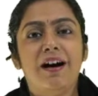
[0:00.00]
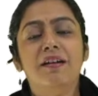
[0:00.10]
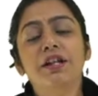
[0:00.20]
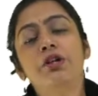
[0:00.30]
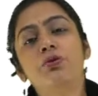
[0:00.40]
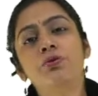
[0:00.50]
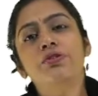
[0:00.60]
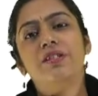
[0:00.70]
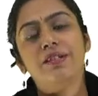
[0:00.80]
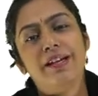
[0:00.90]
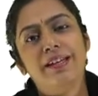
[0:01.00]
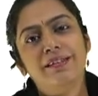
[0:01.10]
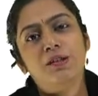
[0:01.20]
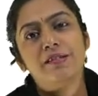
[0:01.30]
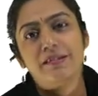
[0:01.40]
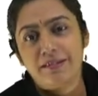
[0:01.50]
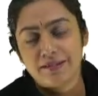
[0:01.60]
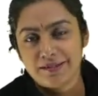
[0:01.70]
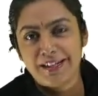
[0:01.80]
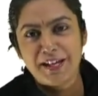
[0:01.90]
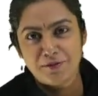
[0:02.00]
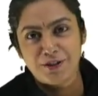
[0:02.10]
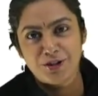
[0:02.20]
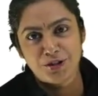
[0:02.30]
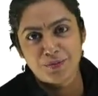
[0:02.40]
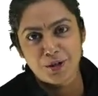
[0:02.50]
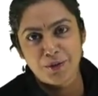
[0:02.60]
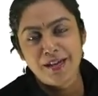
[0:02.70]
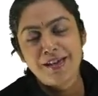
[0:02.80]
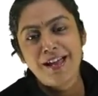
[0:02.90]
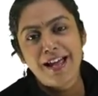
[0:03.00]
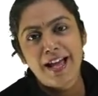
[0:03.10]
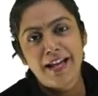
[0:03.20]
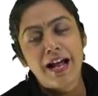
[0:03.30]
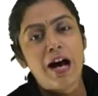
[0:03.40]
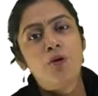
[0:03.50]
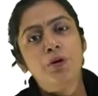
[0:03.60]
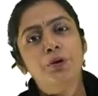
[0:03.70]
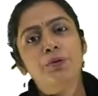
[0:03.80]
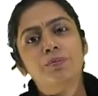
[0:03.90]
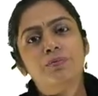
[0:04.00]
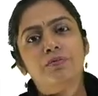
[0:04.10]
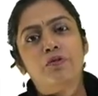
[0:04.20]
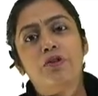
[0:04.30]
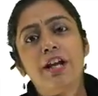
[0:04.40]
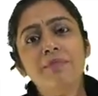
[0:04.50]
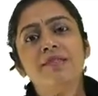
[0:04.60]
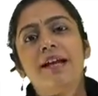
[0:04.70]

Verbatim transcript: are used in the, the language, okay? And how you frame